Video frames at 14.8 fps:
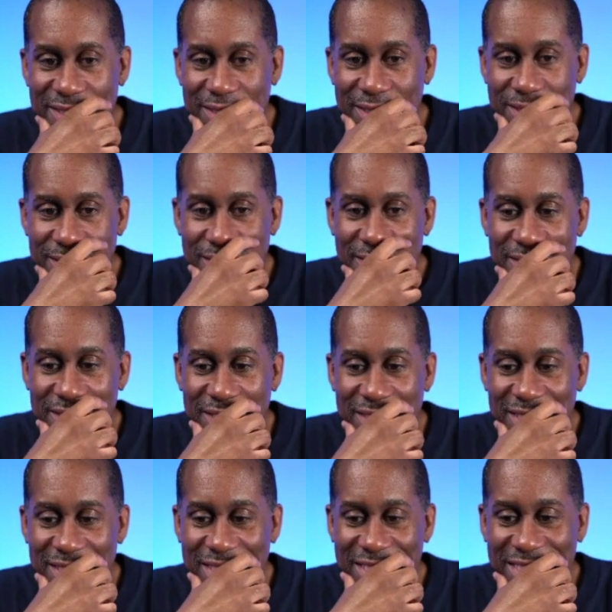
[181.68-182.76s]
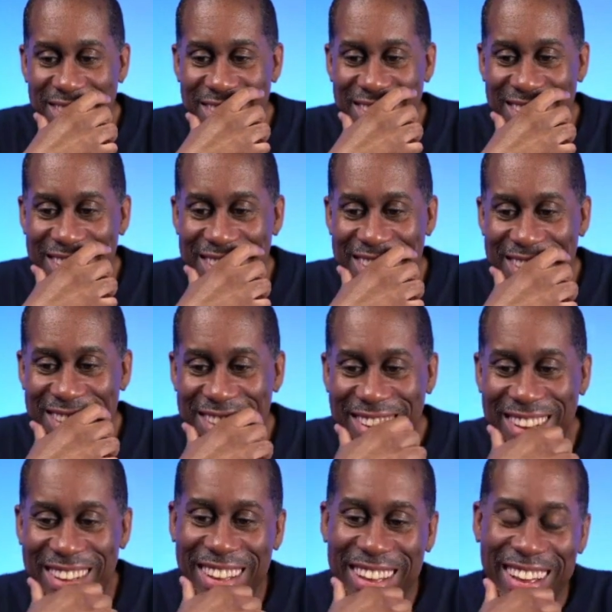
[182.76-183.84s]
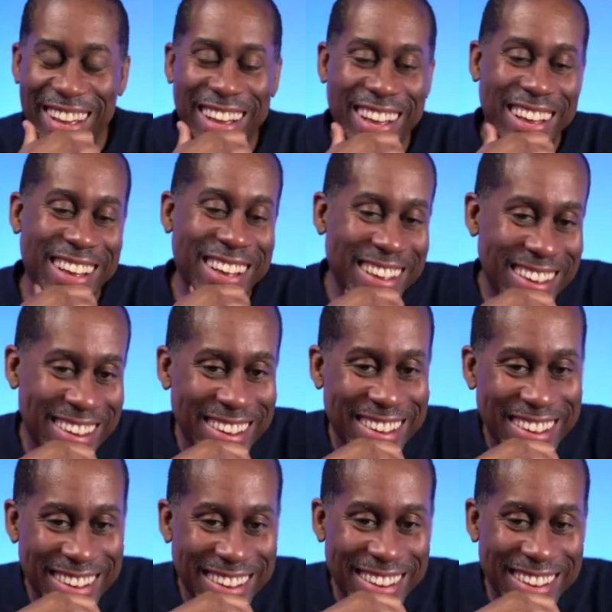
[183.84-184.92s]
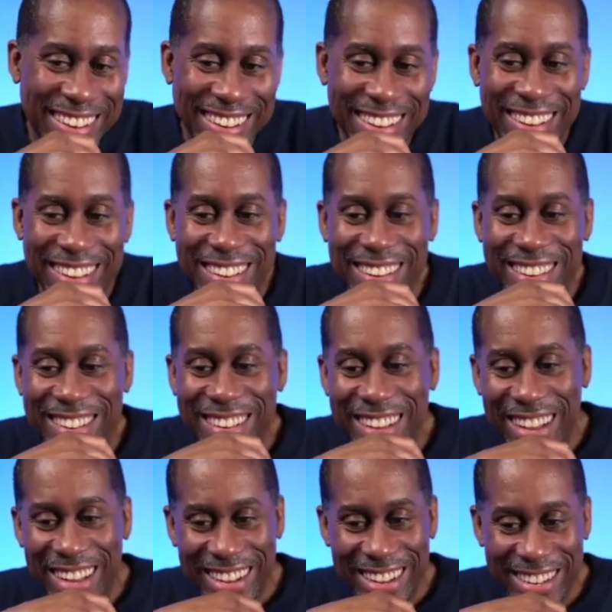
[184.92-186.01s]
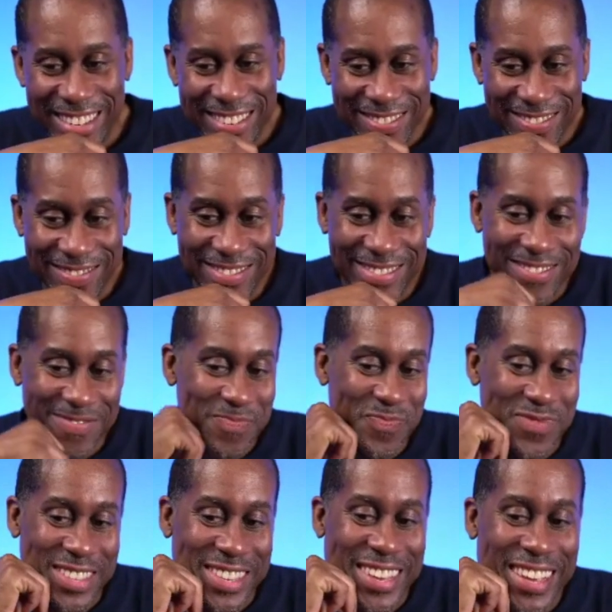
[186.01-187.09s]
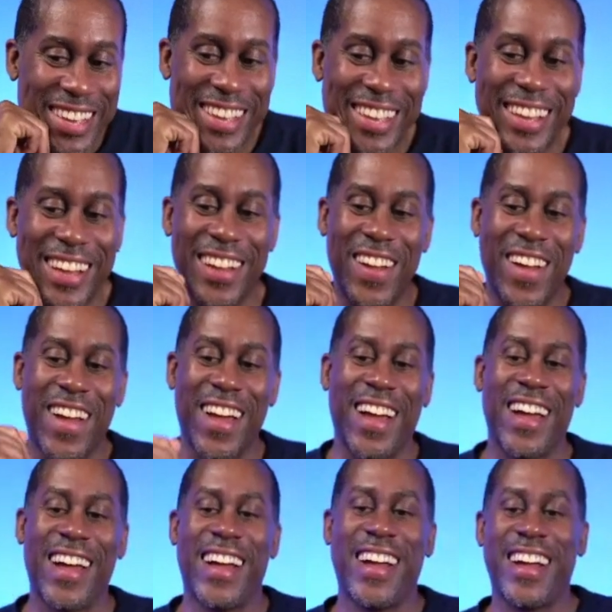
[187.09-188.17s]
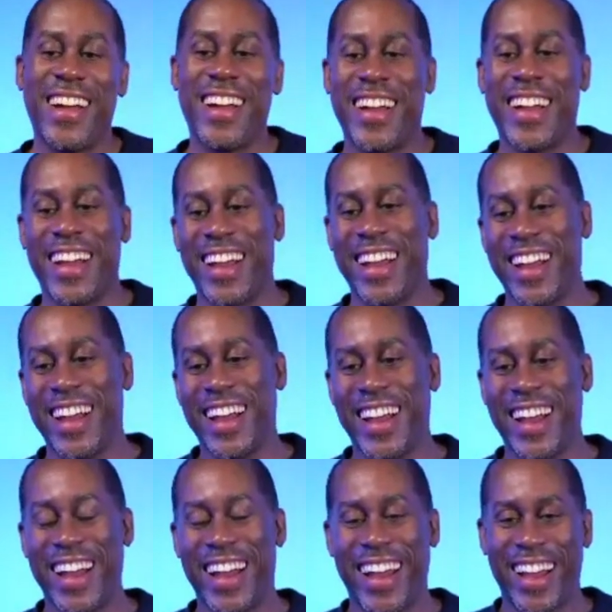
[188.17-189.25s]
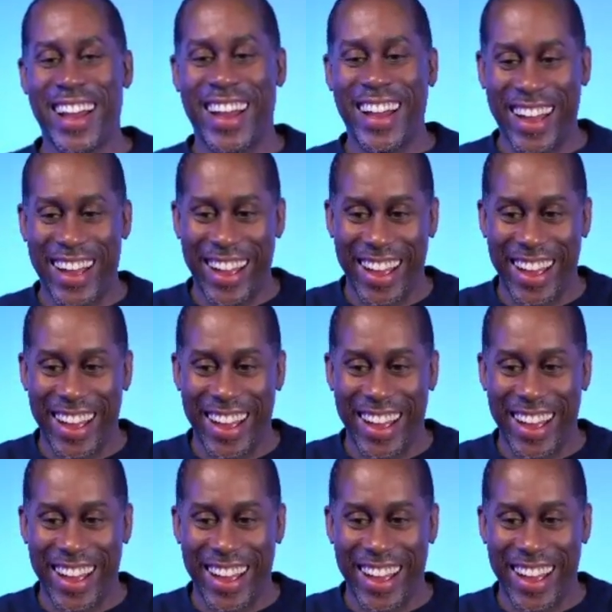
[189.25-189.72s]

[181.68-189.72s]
This person isn't speaking.